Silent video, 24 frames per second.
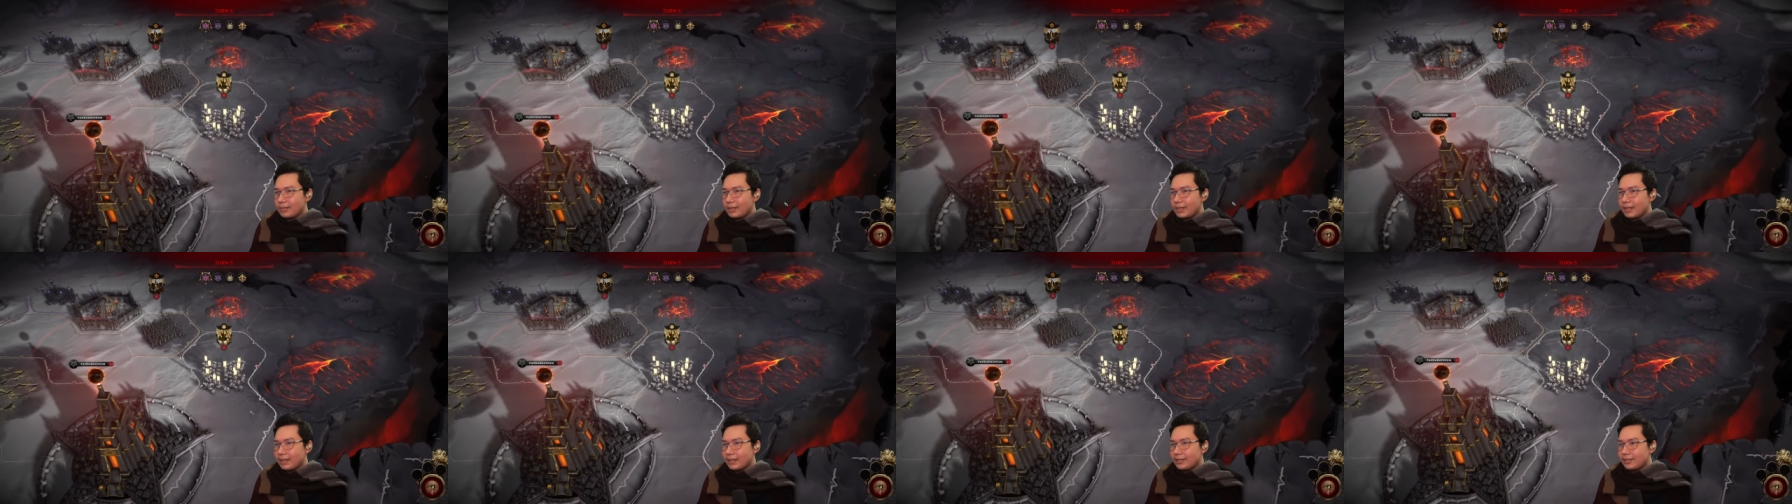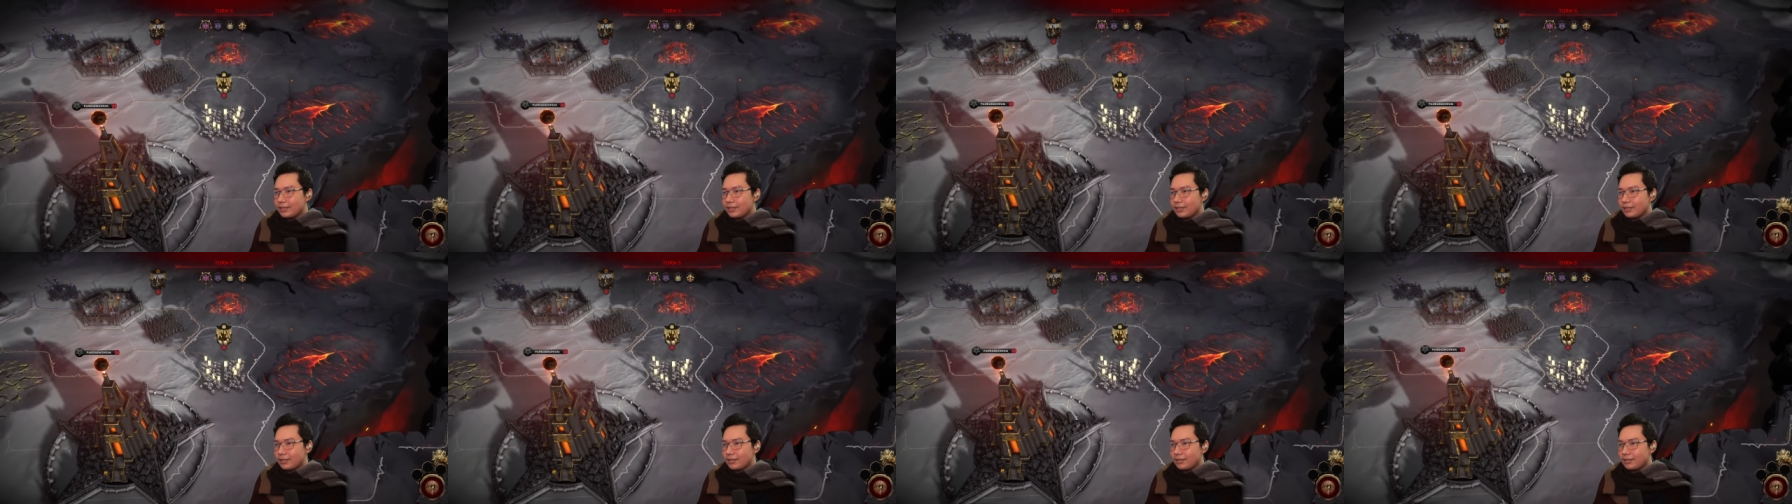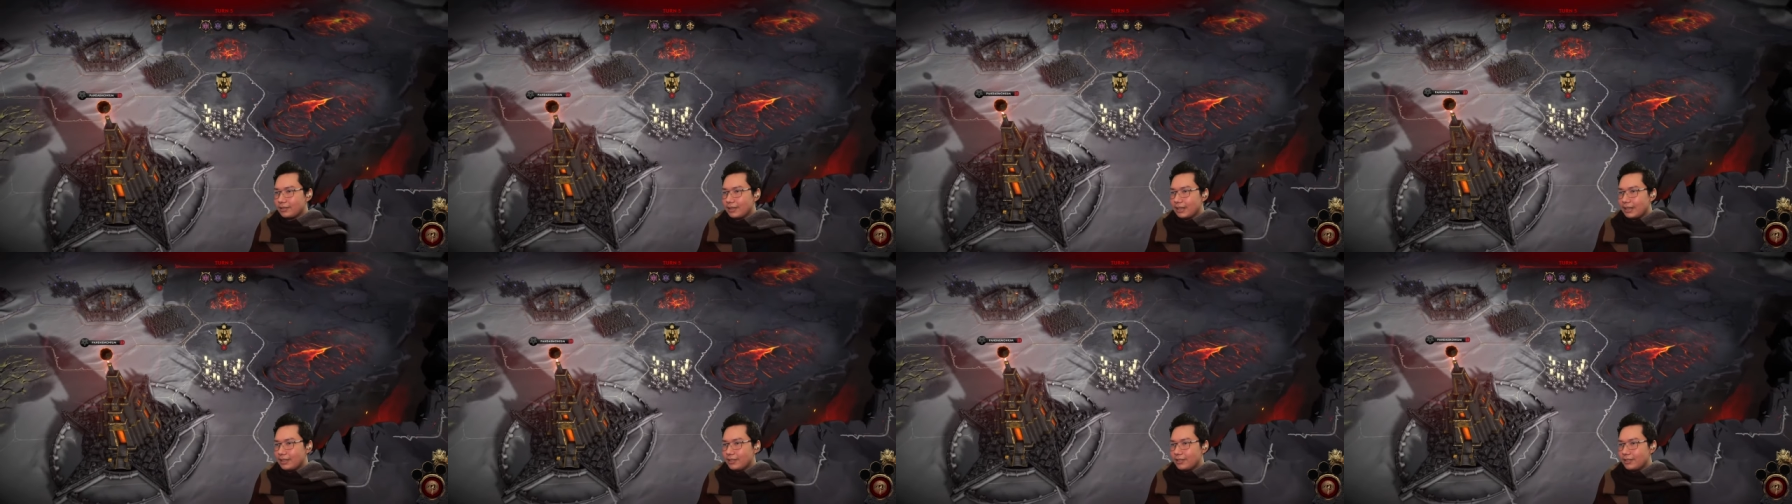Okay, so
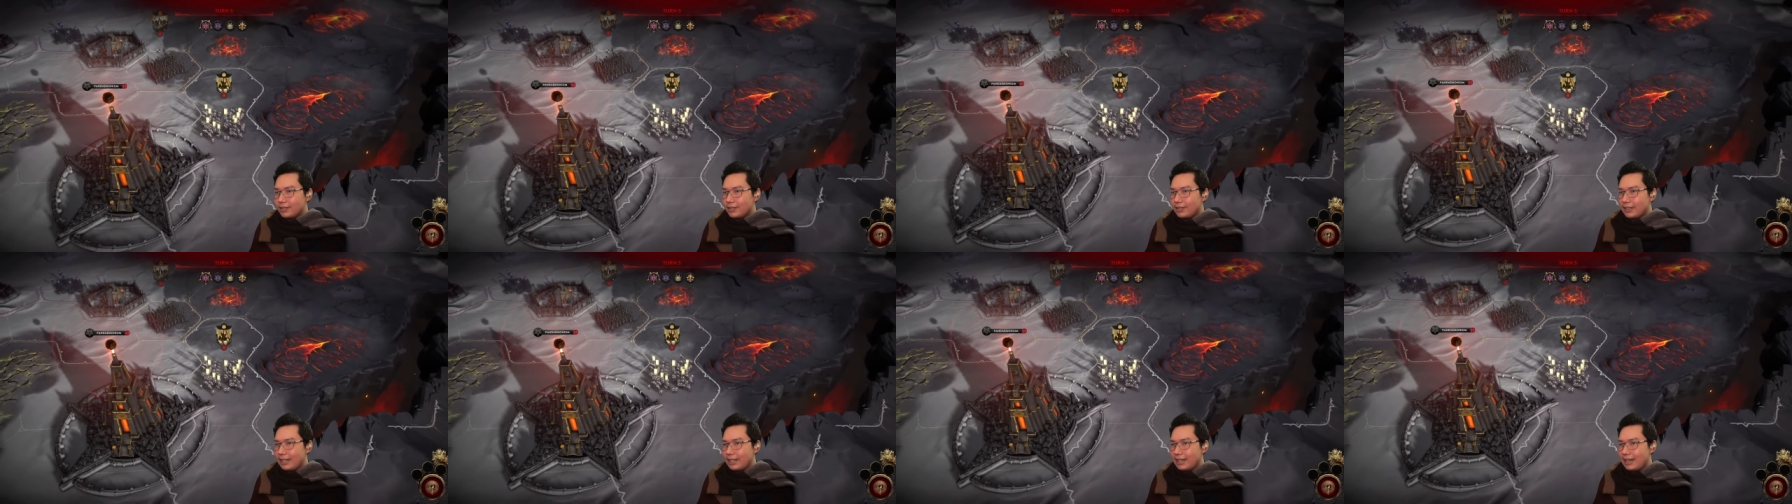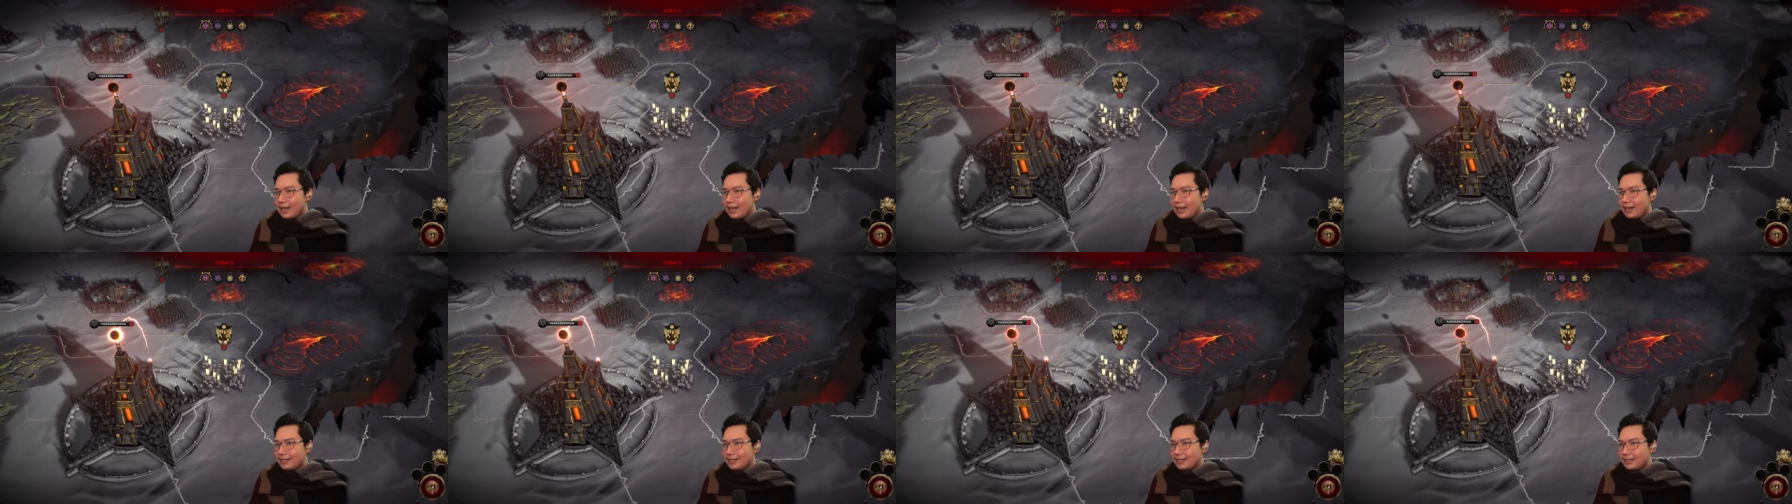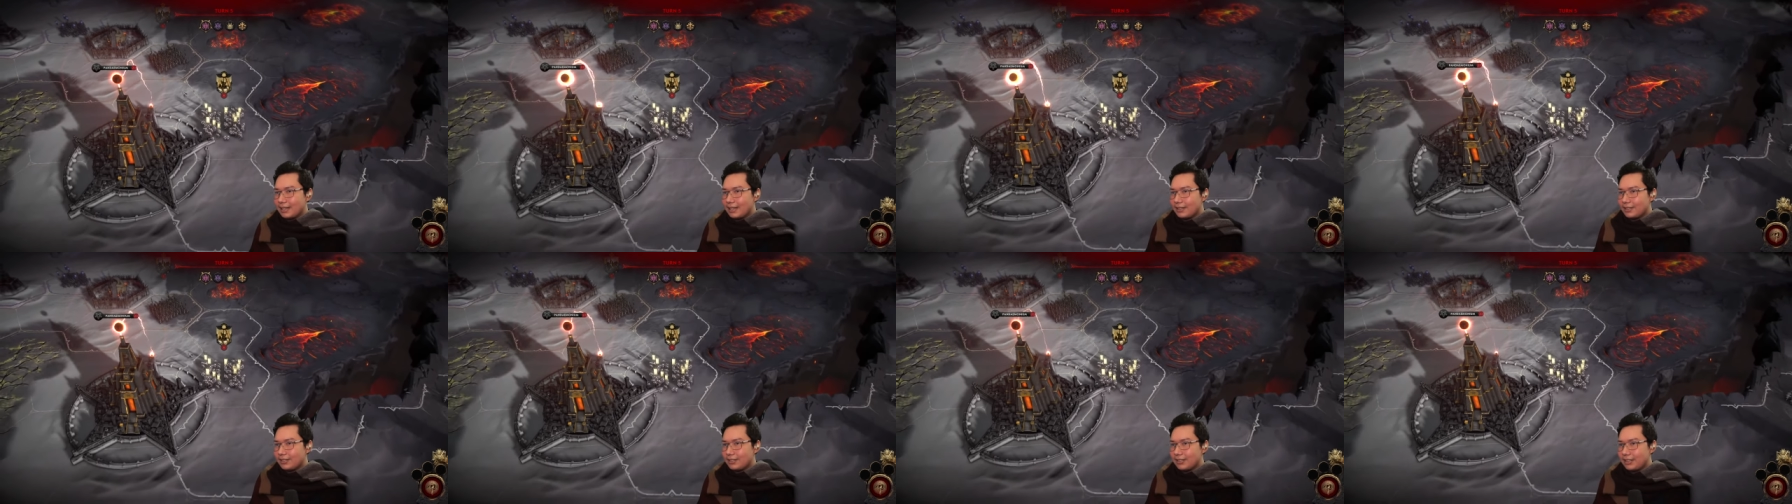they couldn't get
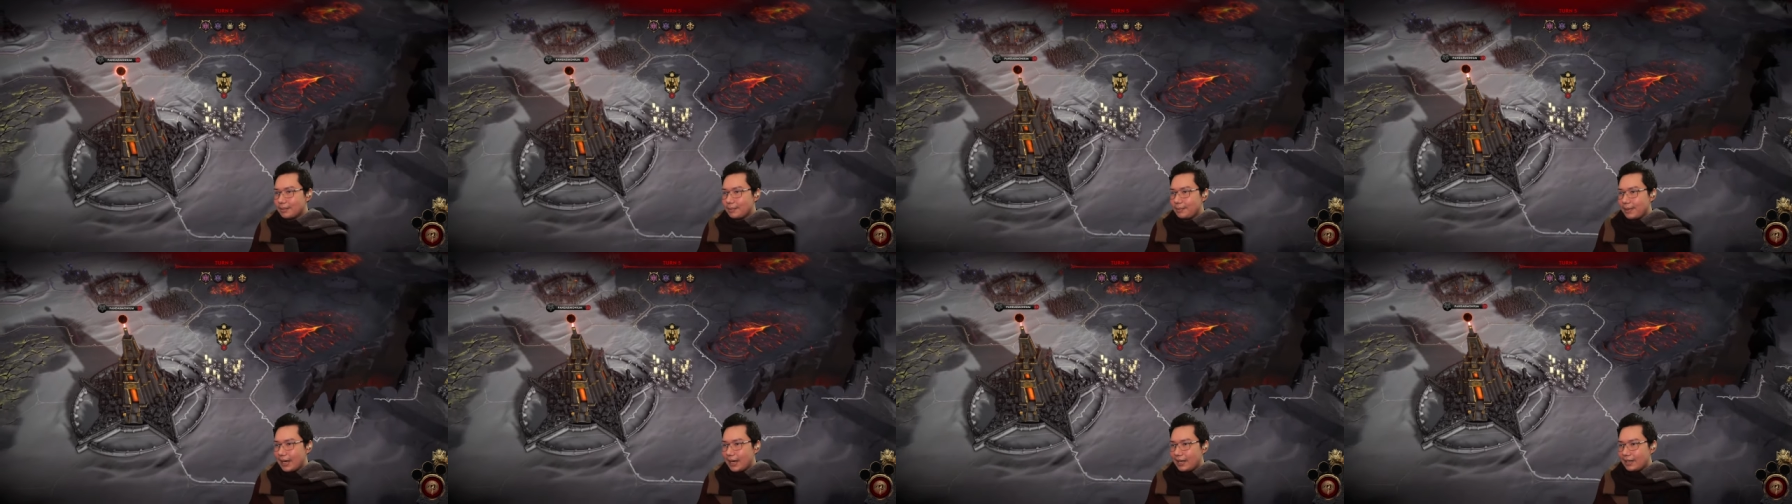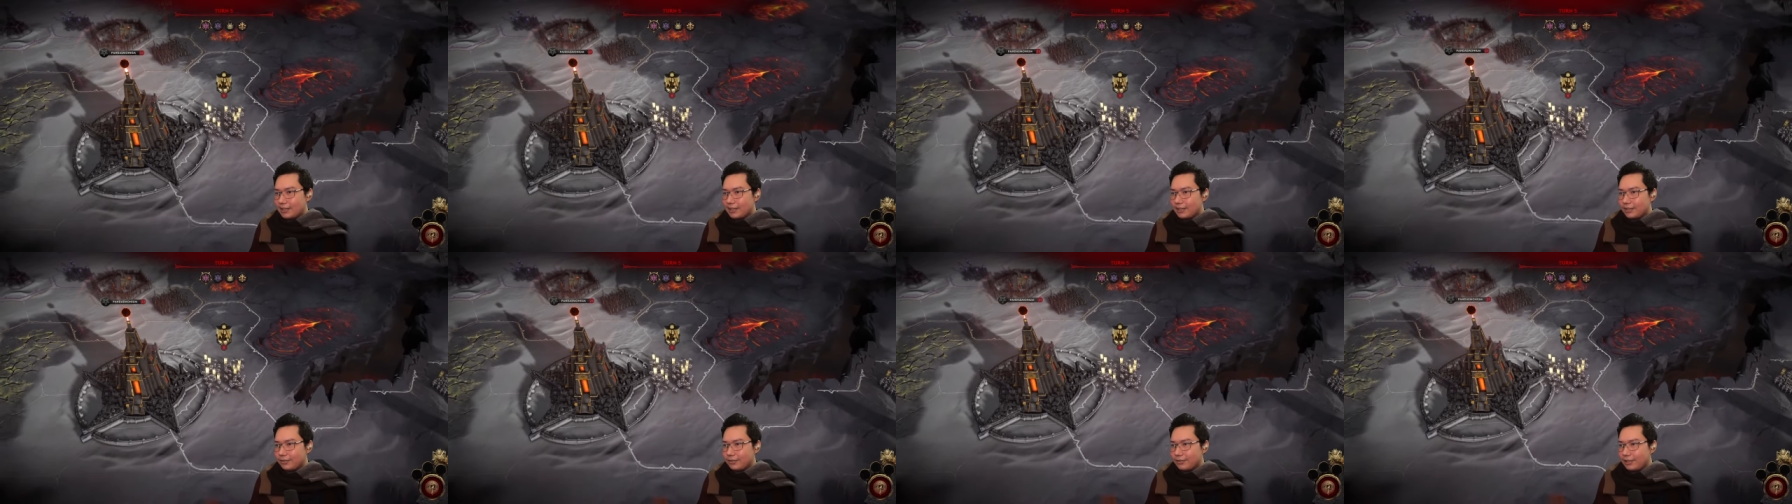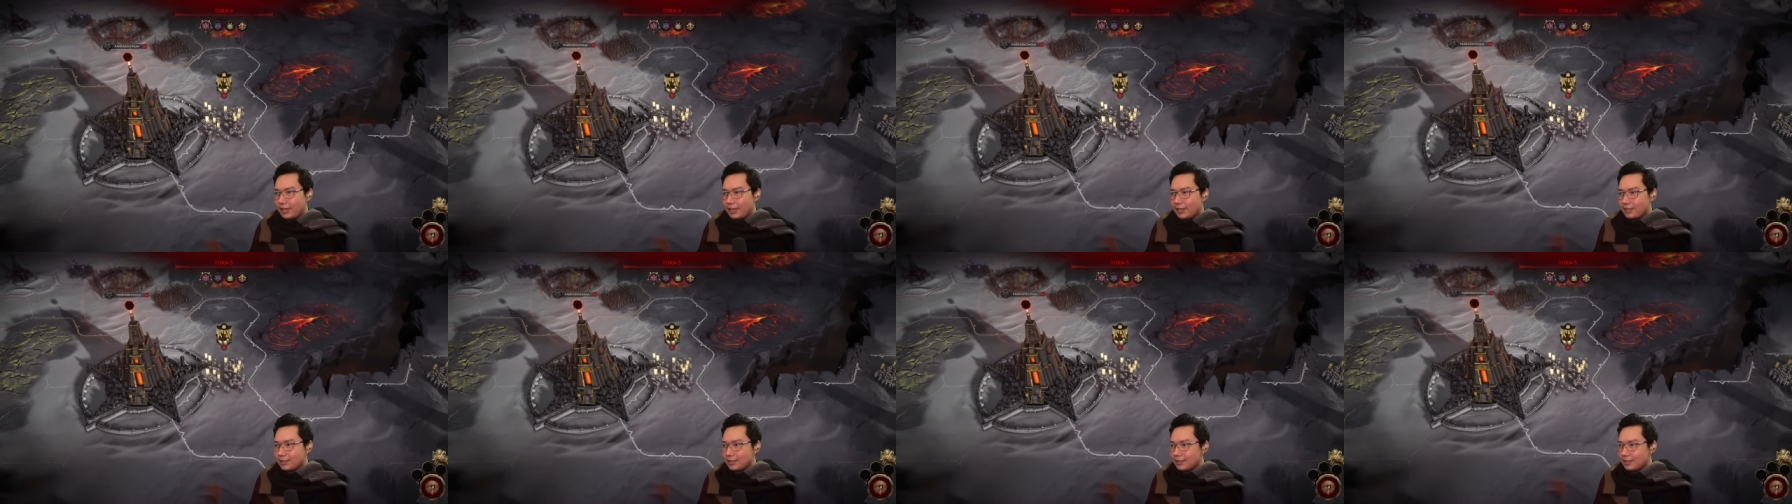access to the Palace of
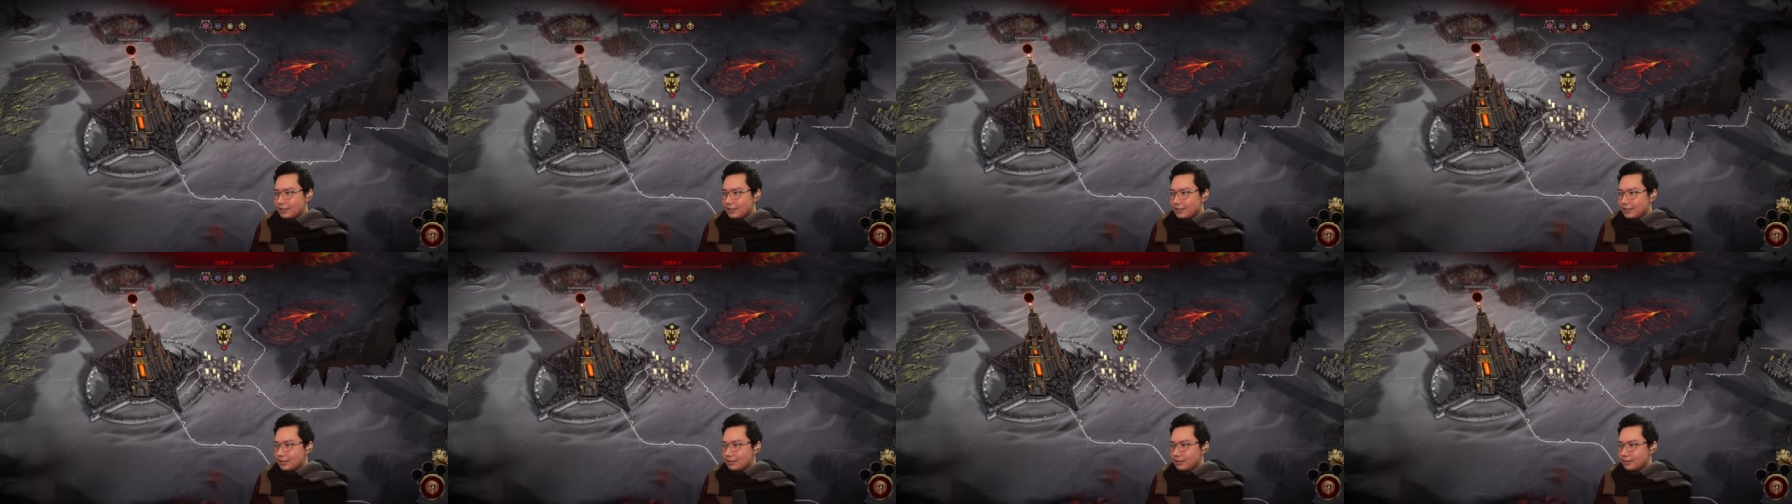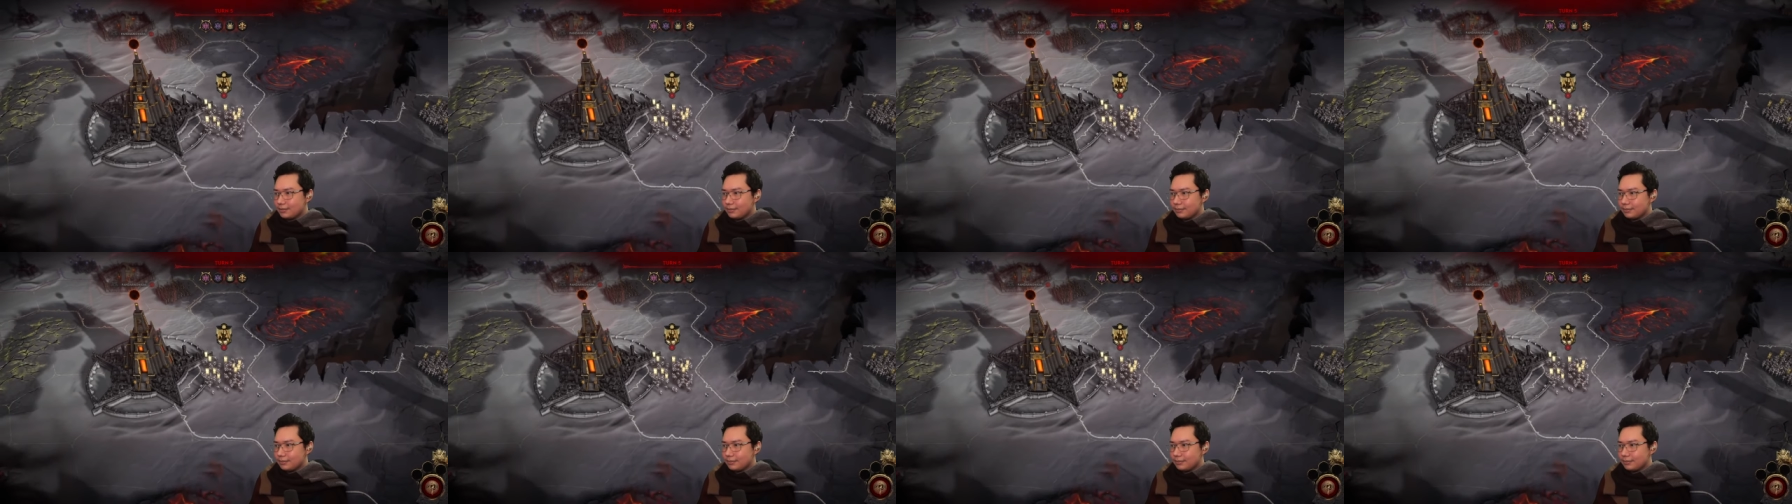Gluttony.